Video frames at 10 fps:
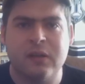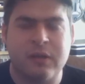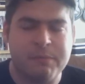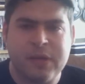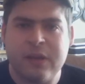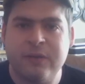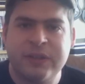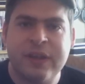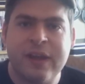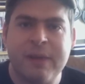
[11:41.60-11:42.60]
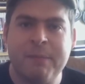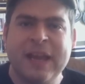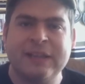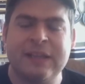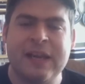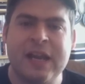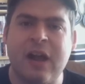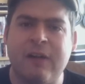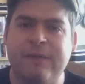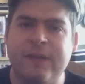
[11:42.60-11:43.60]
computer, and basically
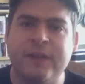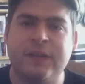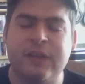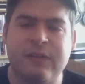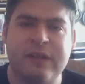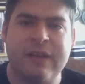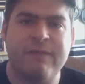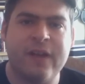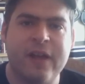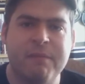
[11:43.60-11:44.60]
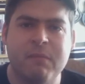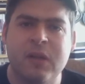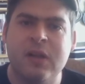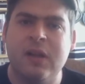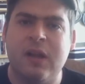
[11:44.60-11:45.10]
offered to give um,